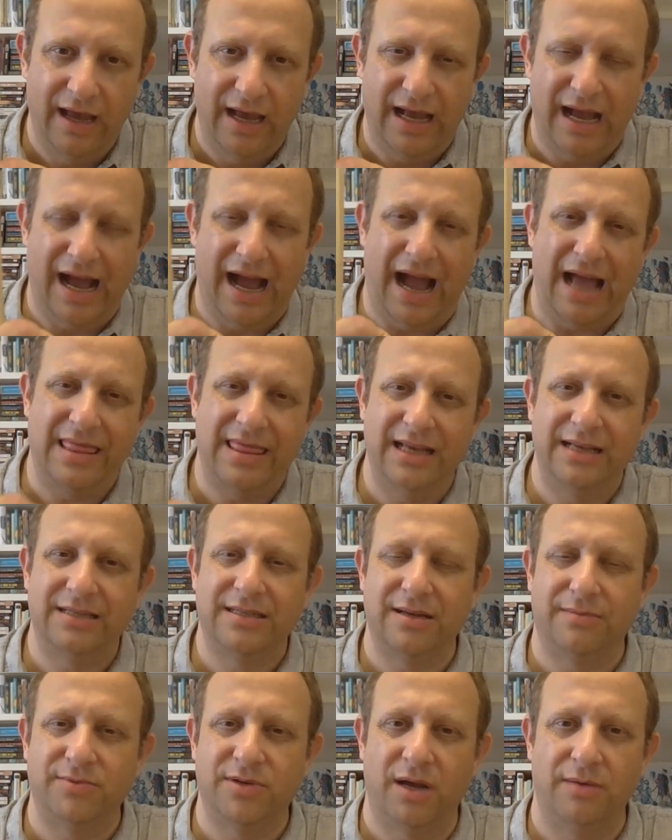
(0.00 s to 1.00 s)
I think
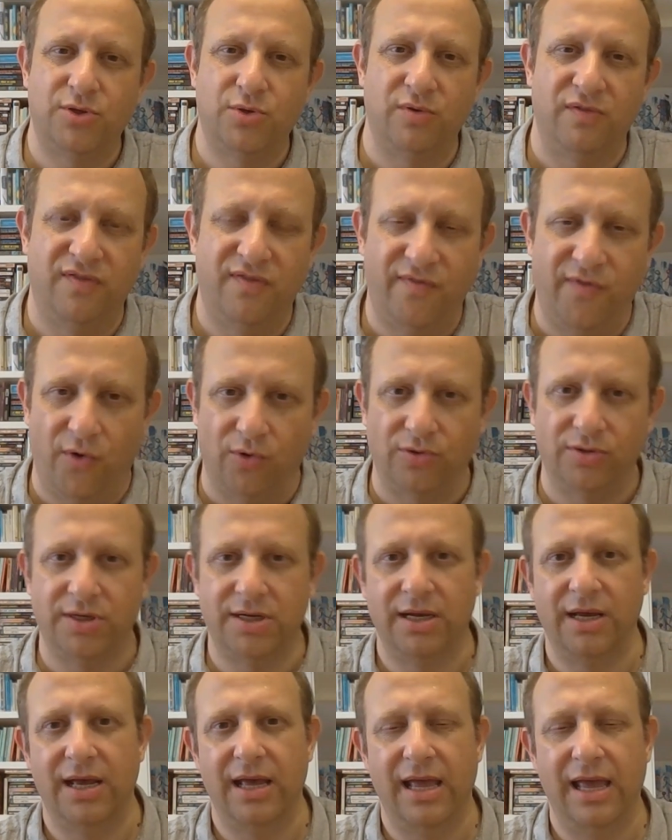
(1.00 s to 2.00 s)
sometimes to a fault.
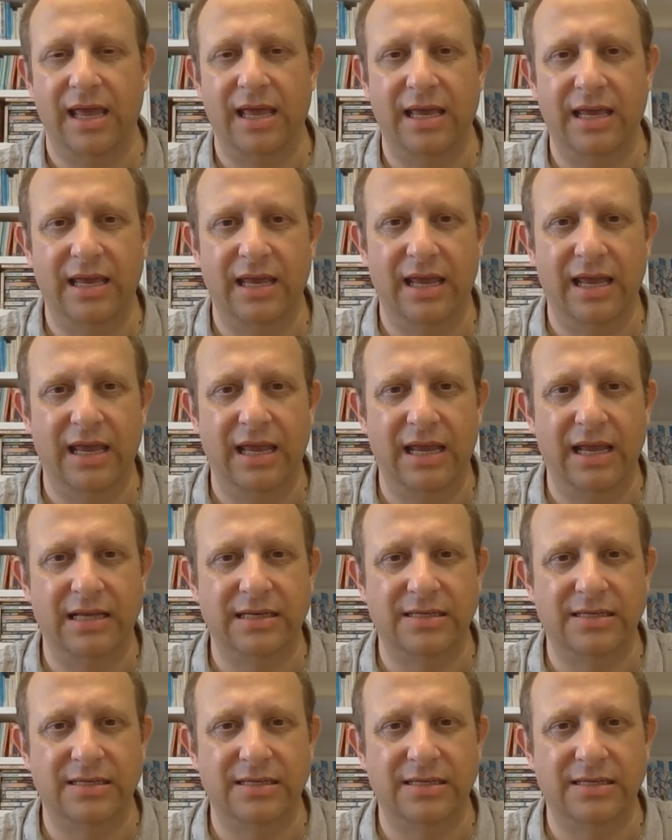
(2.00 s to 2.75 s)
He